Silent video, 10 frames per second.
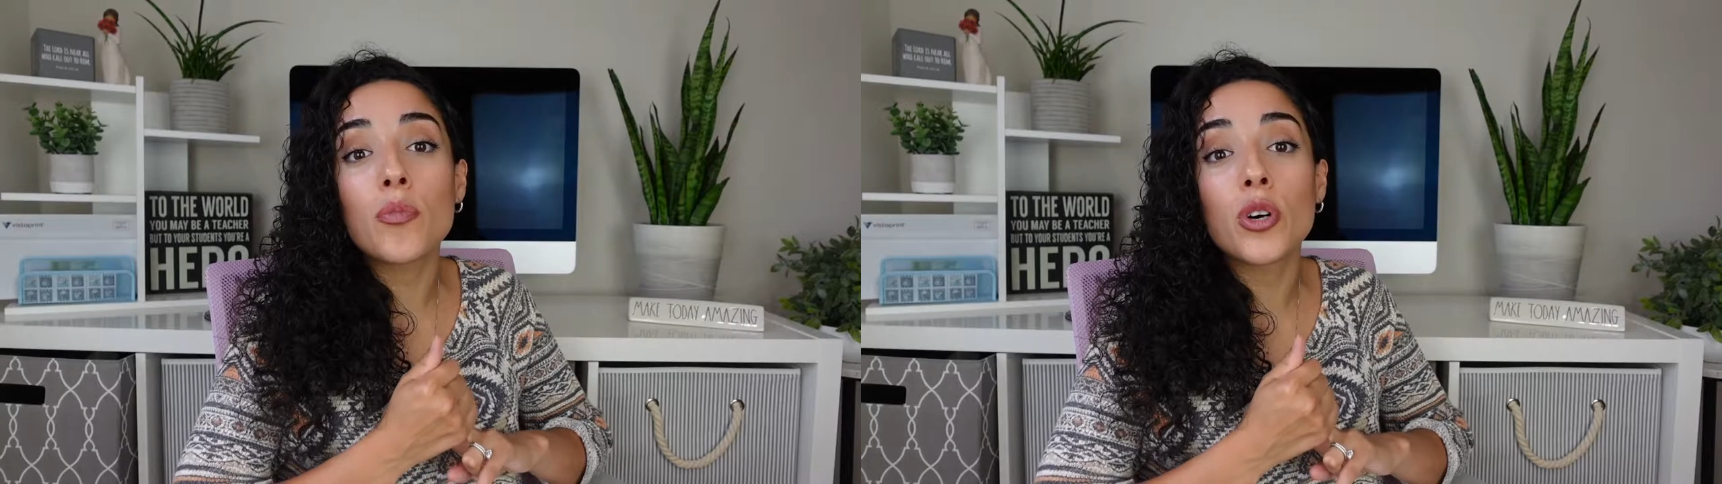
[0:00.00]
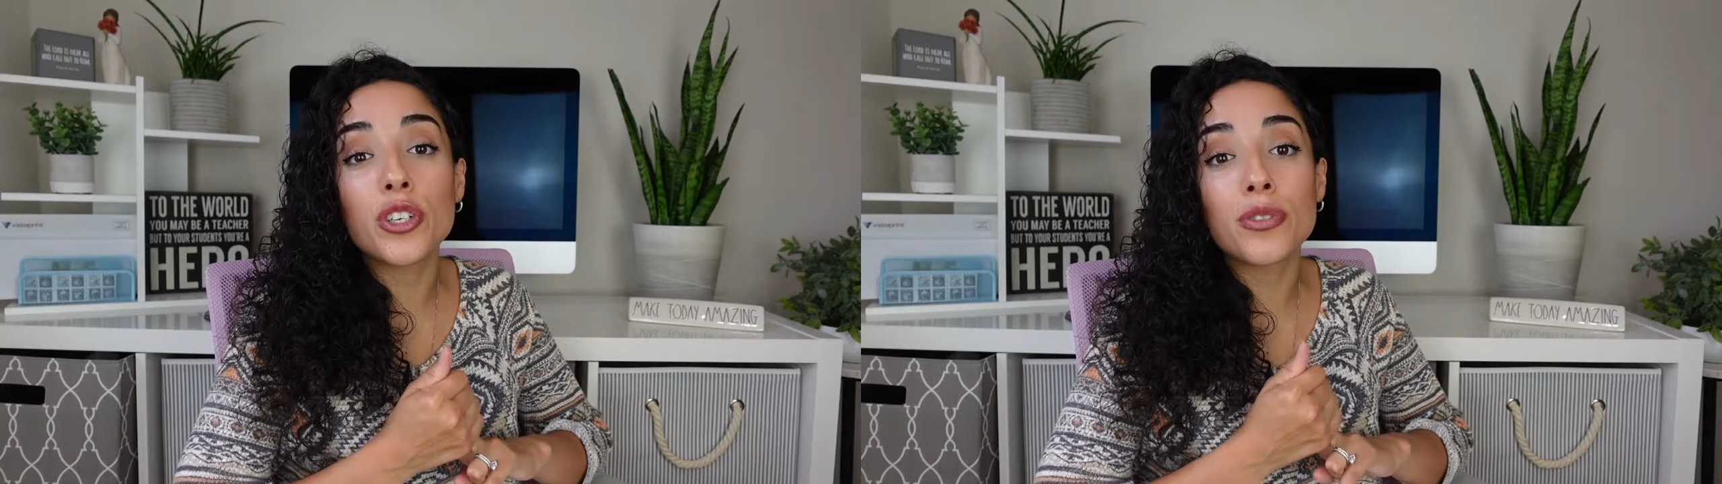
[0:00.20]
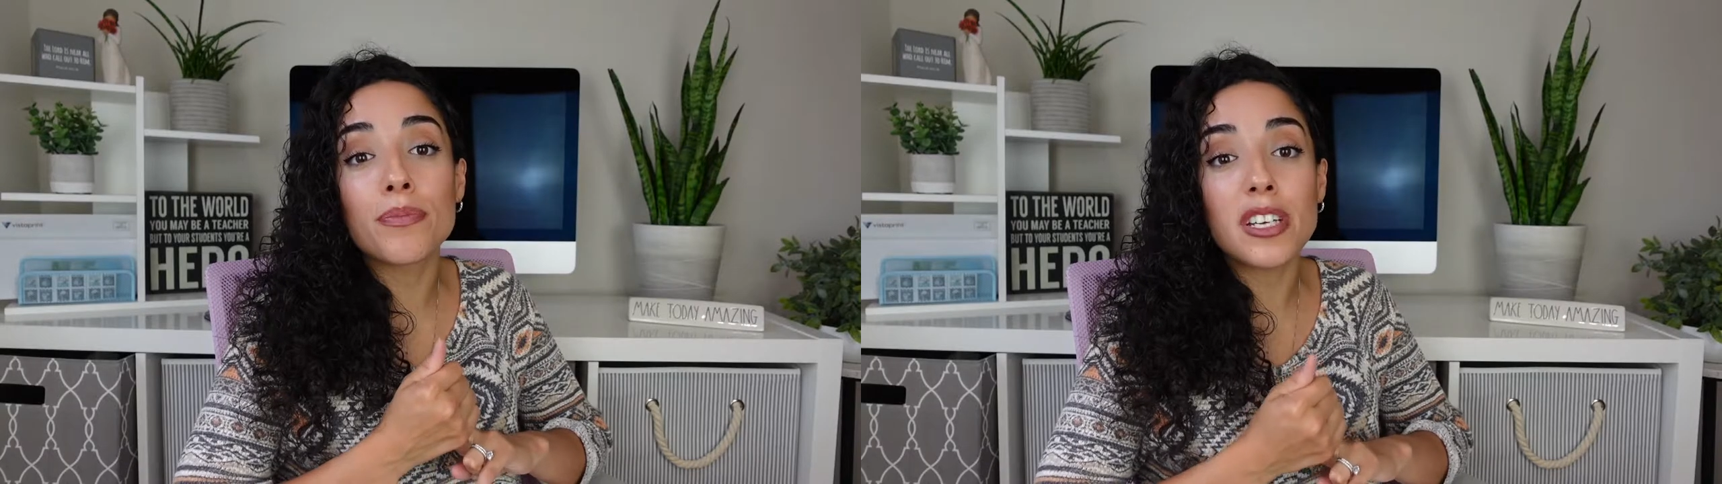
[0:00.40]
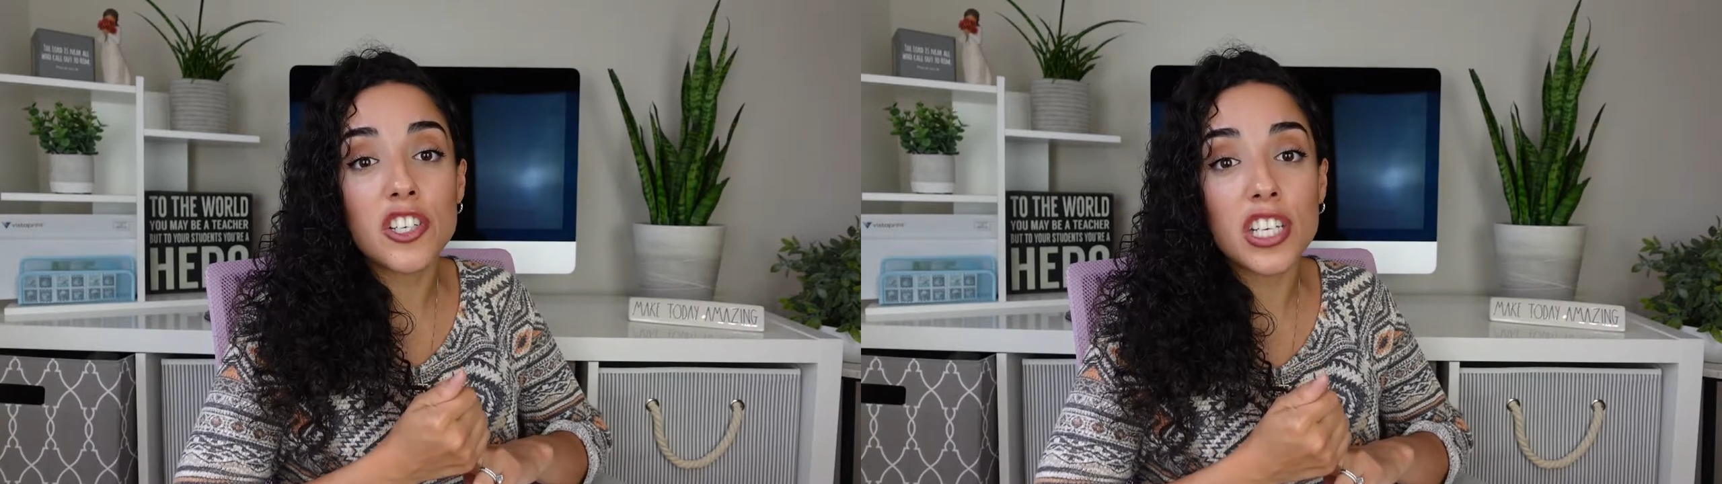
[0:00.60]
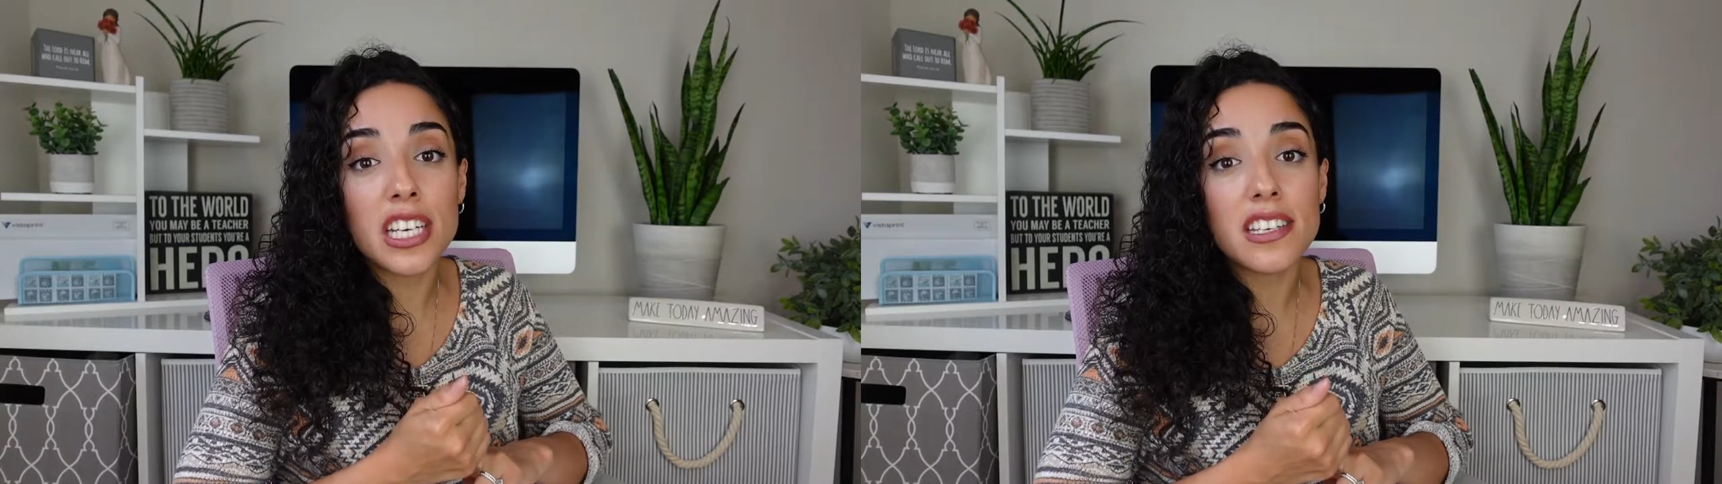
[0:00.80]
what your
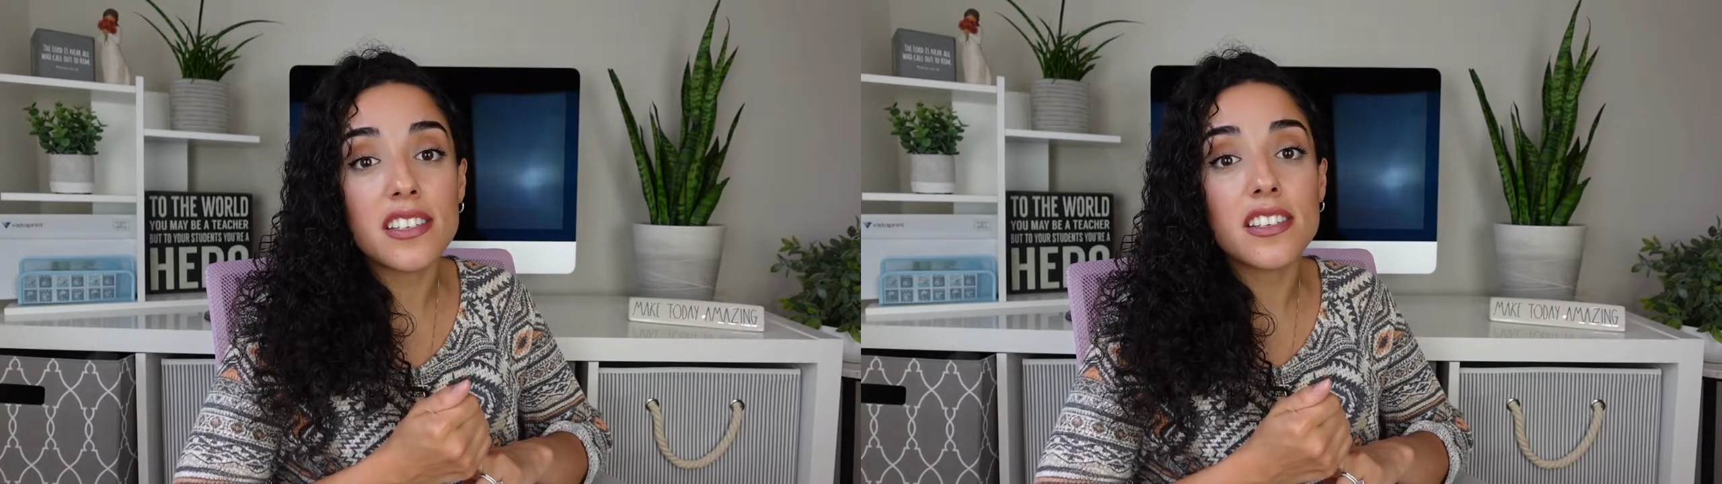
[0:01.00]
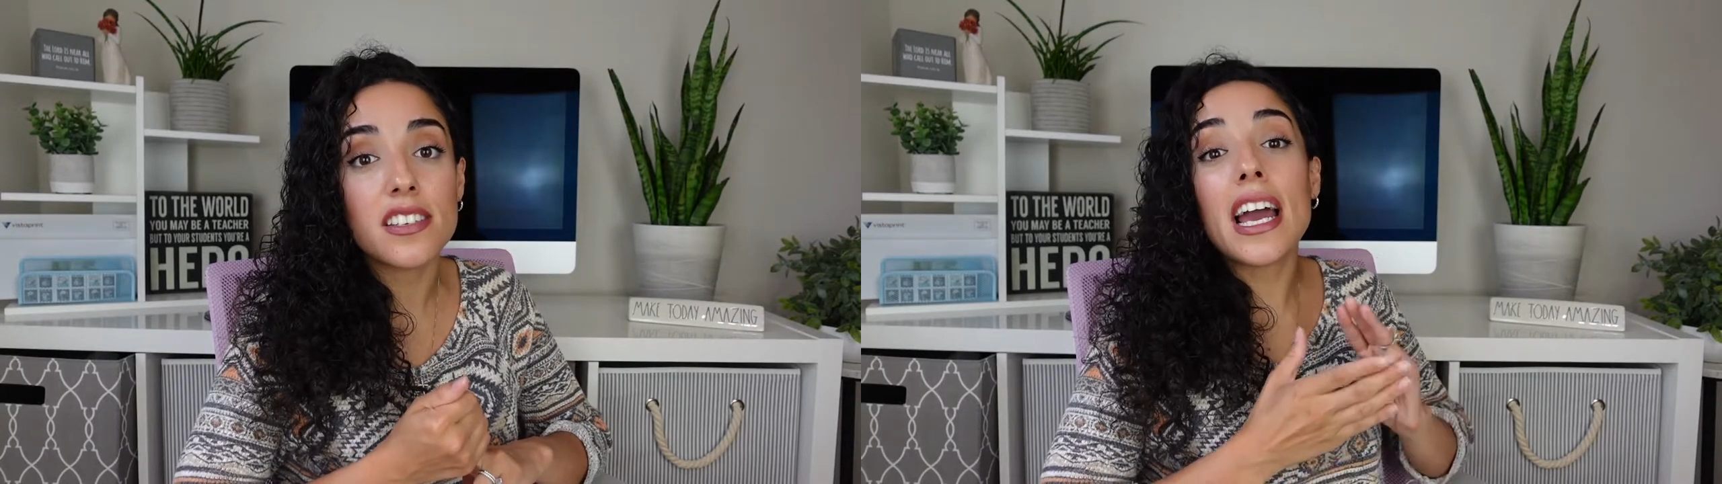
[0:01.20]
mission is,